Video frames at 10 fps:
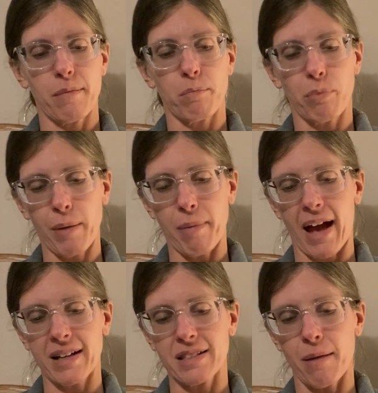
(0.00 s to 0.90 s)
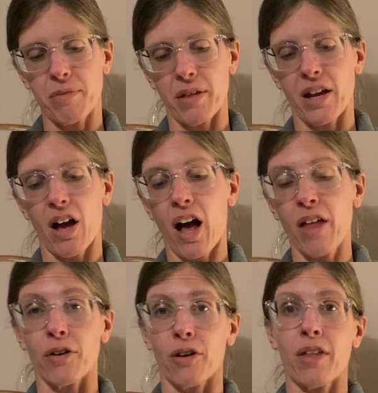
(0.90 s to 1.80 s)
Bring back something
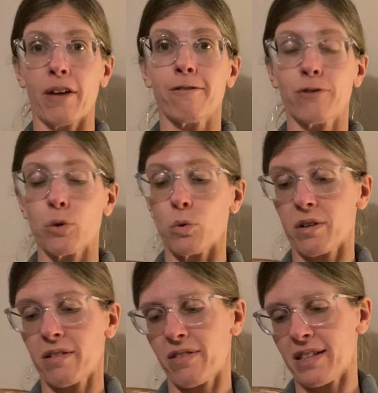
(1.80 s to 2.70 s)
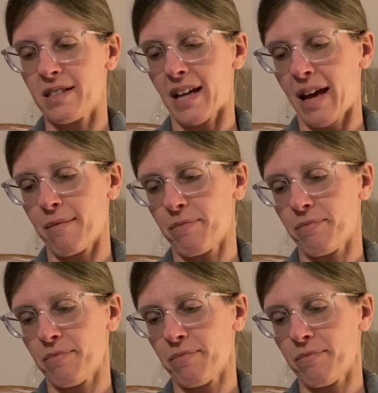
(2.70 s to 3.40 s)
other than food this time.